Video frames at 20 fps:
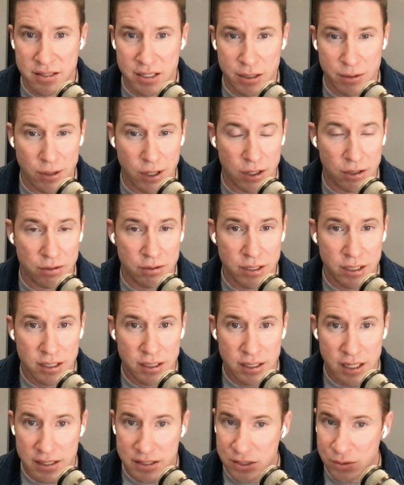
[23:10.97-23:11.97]
zero
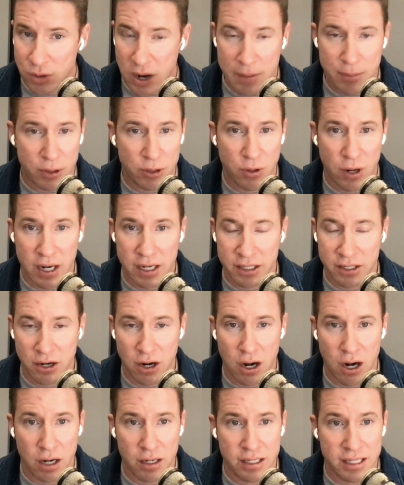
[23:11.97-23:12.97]
and swipe a credit
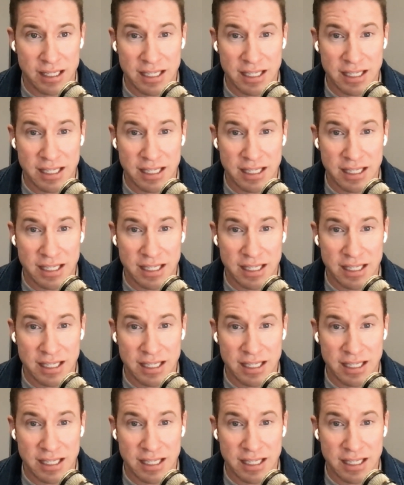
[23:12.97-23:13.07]
card,